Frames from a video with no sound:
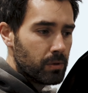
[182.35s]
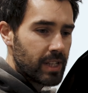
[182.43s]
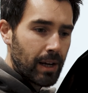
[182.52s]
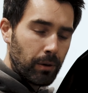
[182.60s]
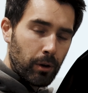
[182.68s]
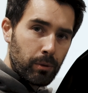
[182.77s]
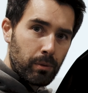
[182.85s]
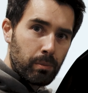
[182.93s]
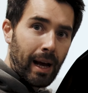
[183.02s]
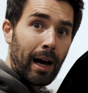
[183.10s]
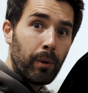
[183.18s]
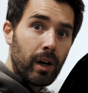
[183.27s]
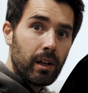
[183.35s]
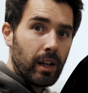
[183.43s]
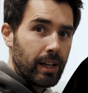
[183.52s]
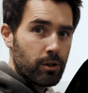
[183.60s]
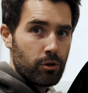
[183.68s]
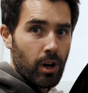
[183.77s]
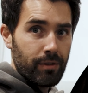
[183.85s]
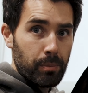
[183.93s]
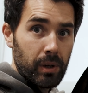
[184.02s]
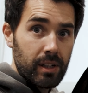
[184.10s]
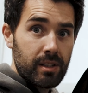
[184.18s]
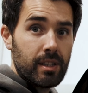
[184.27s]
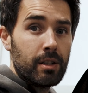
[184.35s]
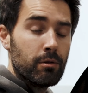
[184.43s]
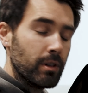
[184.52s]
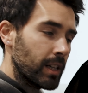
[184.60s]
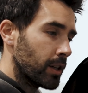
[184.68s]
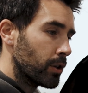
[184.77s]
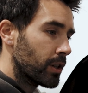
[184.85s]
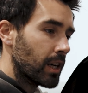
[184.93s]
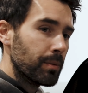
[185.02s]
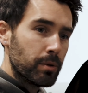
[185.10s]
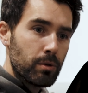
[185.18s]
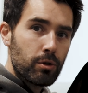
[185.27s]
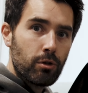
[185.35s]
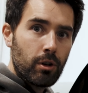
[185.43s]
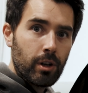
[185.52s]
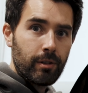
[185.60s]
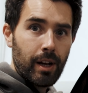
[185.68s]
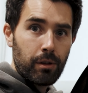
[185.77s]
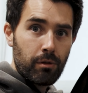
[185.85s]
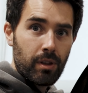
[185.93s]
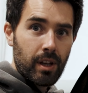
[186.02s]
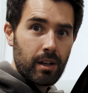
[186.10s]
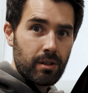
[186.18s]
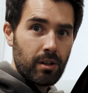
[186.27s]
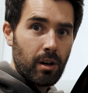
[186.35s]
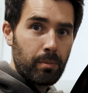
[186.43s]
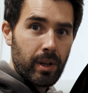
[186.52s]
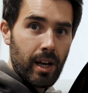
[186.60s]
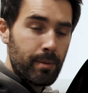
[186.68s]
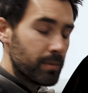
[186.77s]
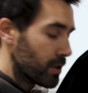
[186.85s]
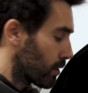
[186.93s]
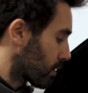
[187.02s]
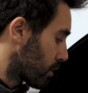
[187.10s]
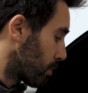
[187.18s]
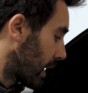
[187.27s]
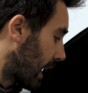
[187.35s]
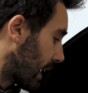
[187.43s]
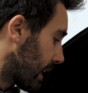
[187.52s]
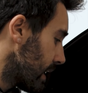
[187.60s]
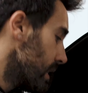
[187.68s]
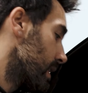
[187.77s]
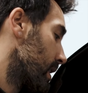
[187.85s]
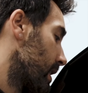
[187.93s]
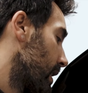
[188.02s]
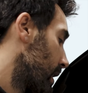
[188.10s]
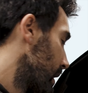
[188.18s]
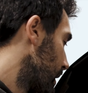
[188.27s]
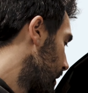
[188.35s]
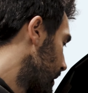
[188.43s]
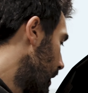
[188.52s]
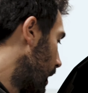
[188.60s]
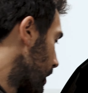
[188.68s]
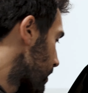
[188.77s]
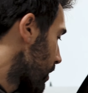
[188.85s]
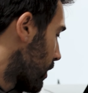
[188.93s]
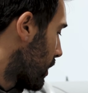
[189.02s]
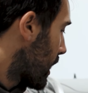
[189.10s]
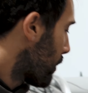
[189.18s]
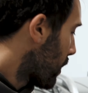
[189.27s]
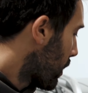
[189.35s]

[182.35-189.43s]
down low power, like drivability is really good. Comes on strong around 3,000 RPM. It's not super laggy. So he